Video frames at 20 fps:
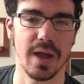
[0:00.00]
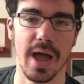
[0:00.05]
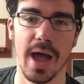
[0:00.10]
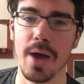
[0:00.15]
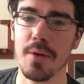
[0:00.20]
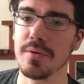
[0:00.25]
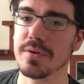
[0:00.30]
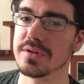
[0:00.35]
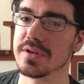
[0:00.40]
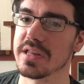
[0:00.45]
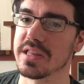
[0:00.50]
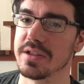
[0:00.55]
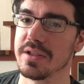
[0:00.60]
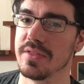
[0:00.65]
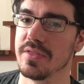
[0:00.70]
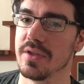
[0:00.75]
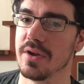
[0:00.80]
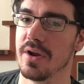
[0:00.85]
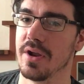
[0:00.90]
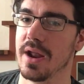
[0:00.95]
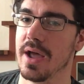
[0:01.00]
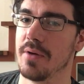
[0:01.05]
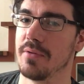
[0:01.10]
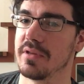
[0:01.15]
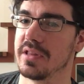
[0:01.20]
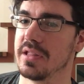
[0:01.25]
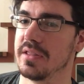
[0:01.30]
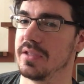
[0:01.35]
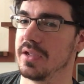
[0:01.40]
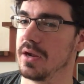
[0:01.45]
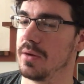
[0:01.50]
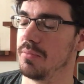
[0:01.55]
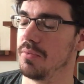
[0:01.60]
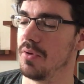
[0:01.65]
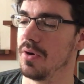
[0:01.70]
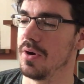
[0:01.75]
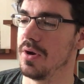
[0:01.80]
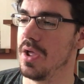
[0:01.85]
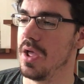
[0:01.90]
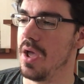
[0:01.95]
I was just in there and I was in the
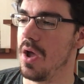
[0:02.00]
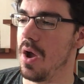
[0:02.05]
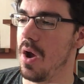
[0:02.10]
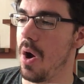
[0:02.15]
airport